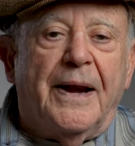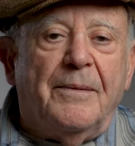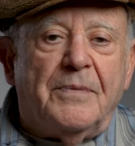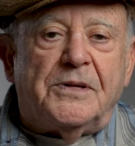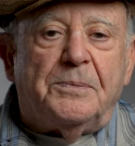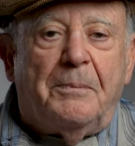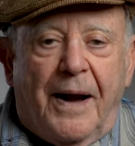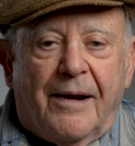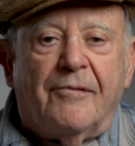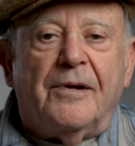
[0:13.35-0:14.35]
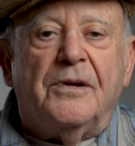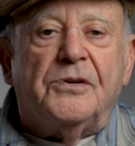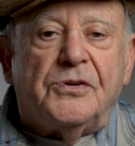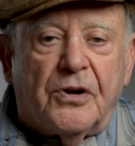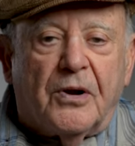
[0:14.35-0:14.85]
name is
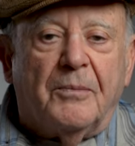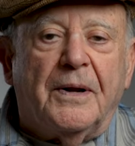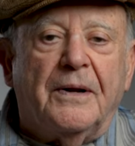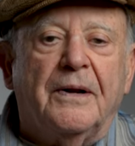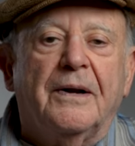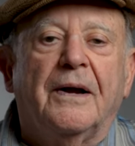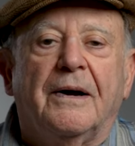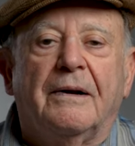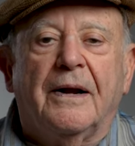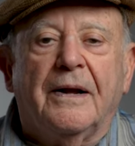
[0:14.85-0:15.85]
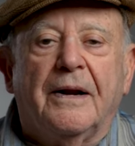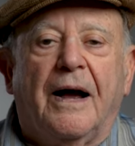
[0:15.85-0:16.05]
Myron Sugarman. All right,